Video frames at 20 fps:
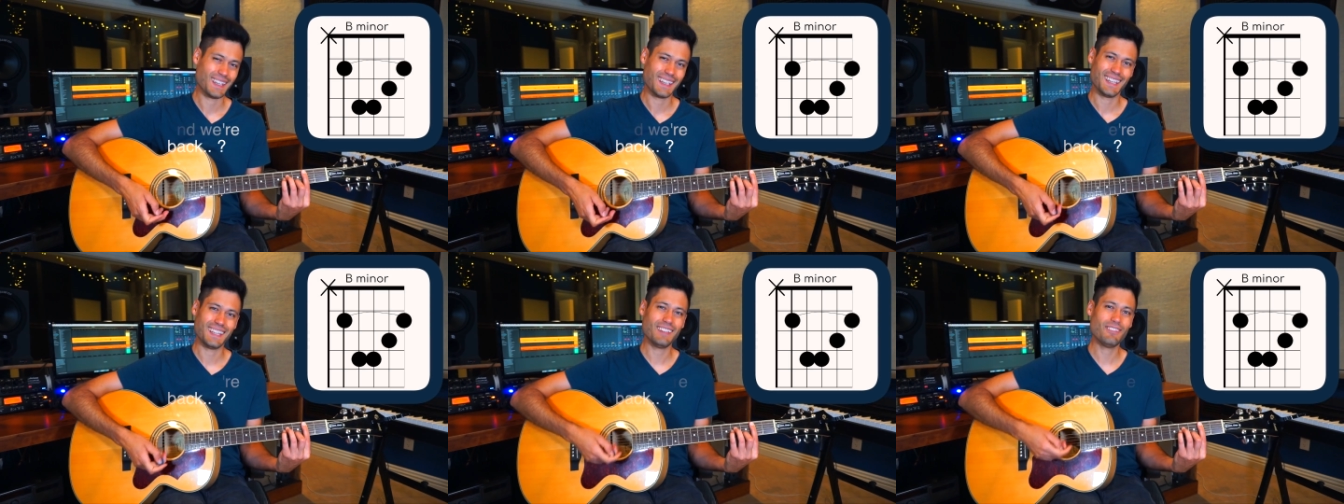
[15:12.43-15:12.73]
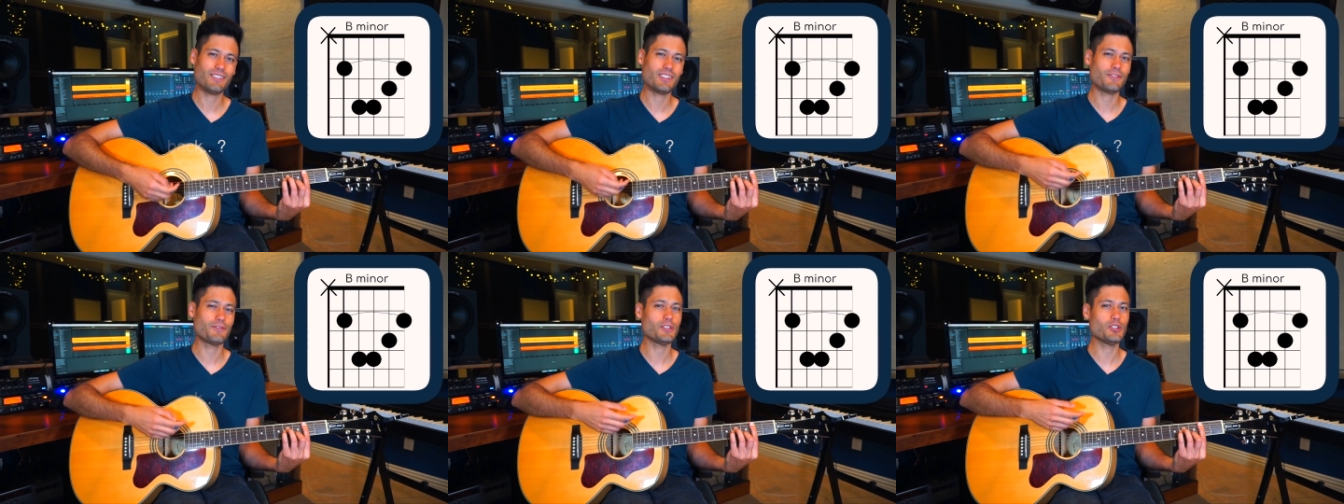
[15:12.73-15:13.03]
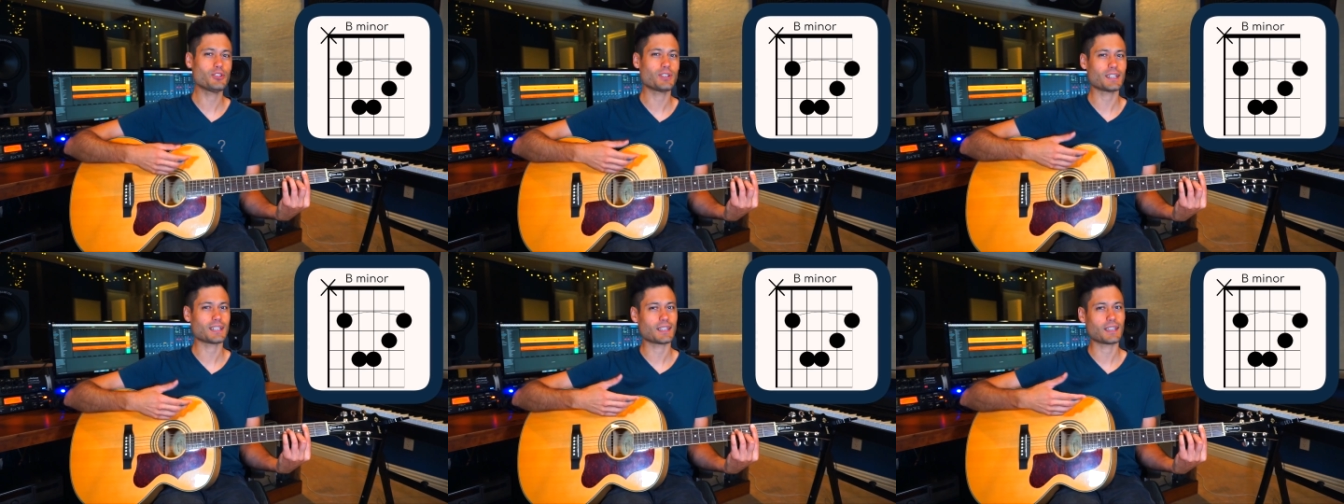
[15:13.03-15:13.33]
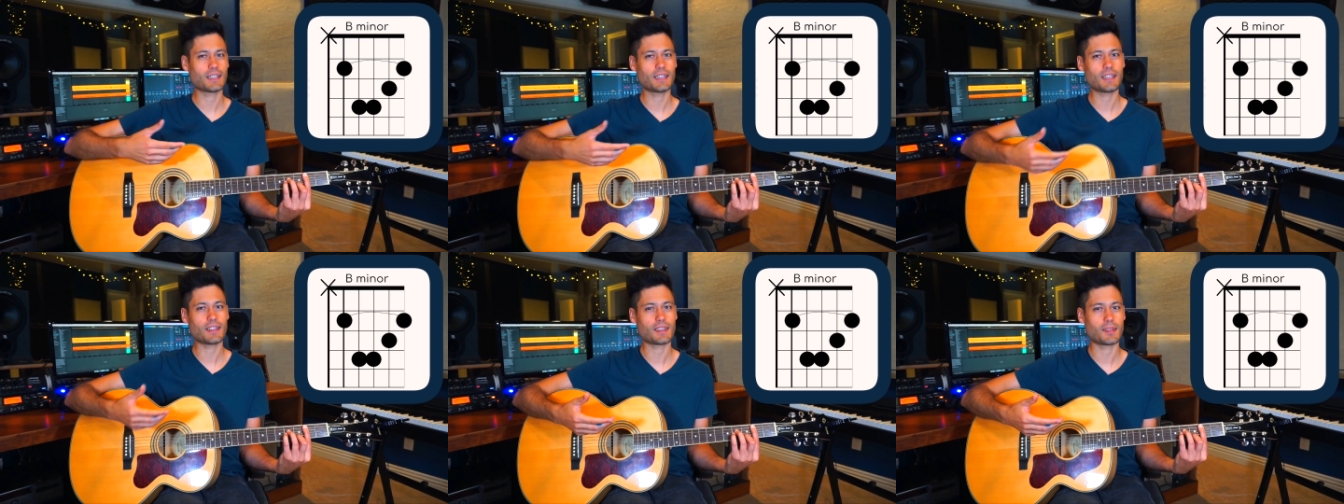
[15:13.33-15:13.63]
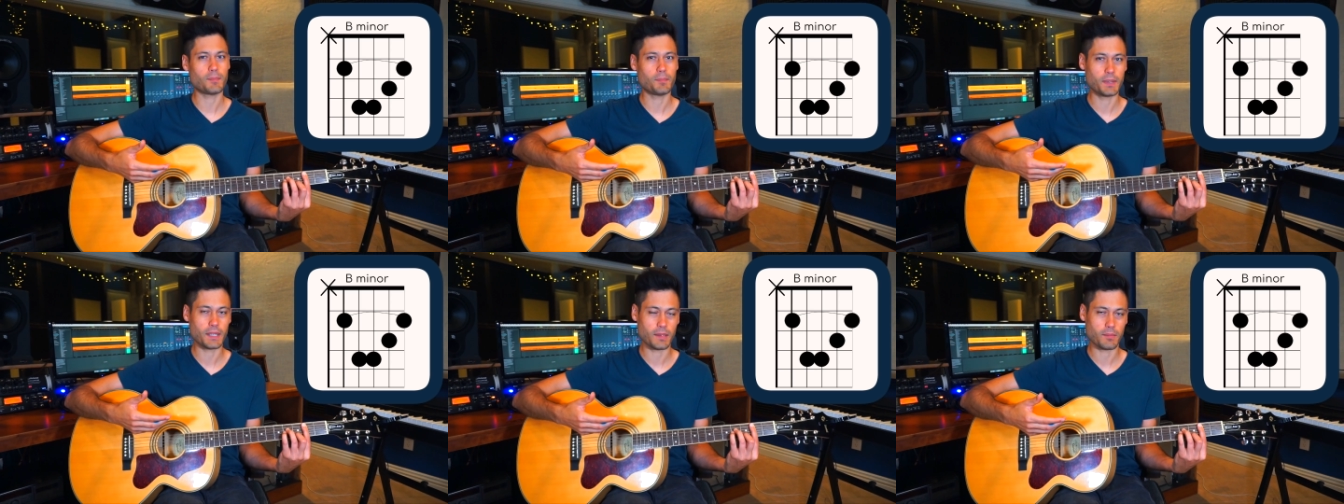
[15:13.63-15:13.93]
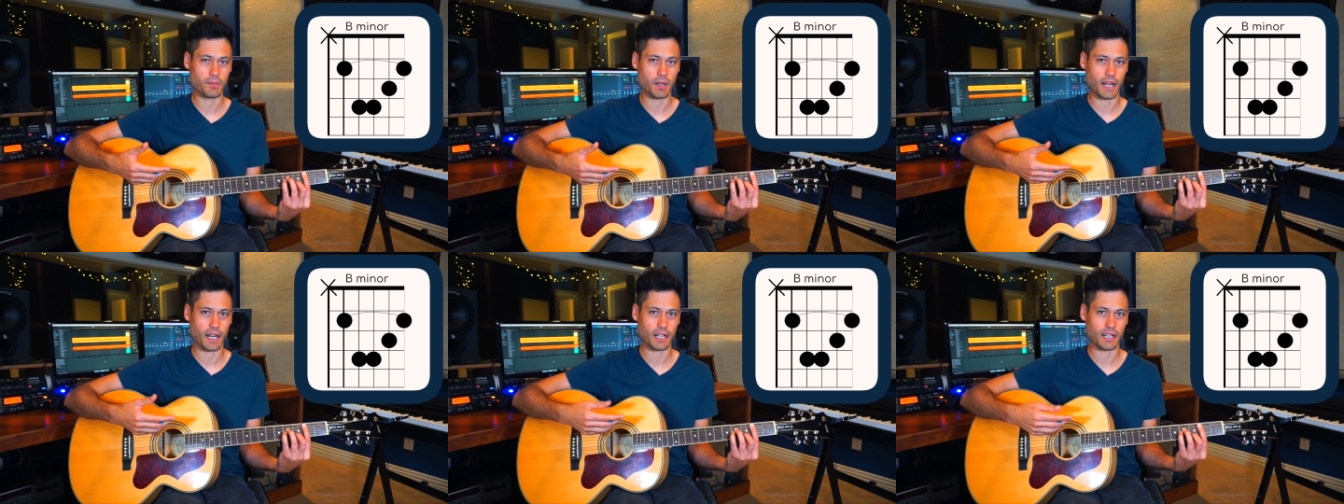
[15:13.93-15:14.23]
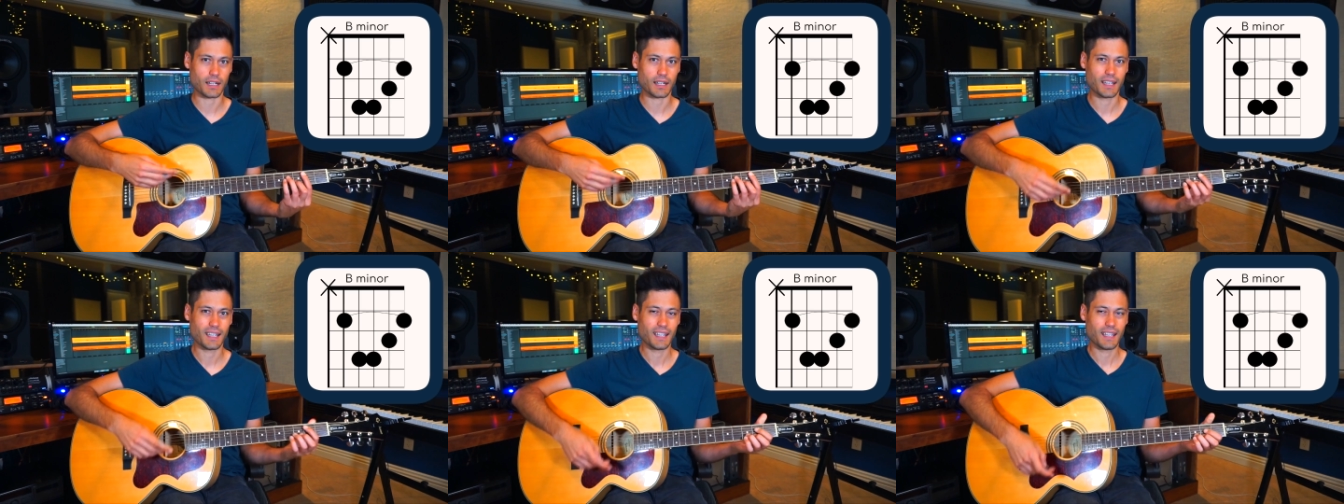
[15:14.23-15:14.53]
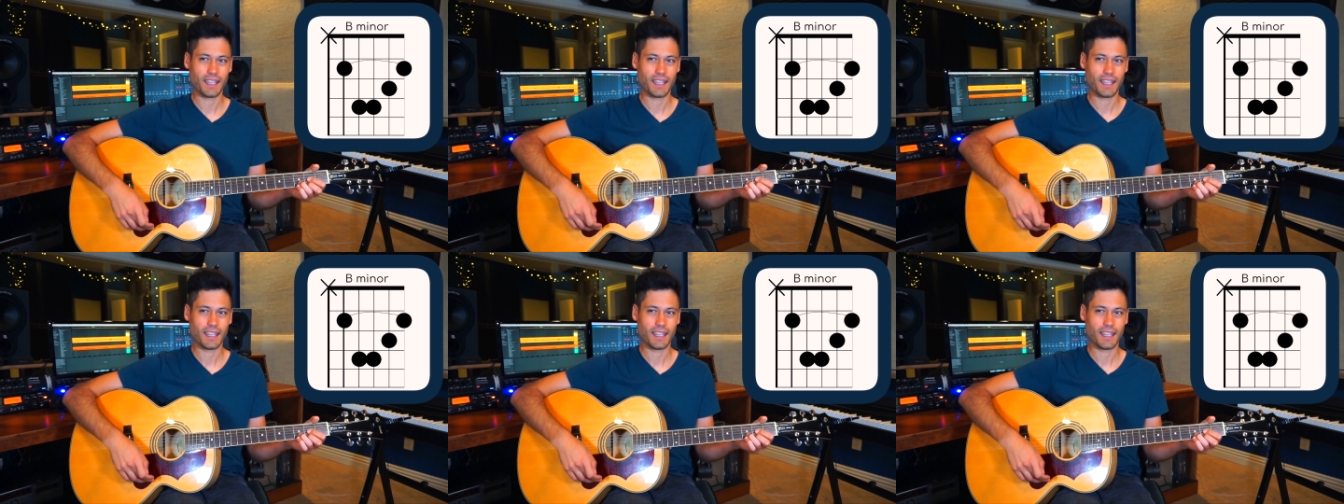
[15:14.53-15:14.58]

Even if you can get the B minor,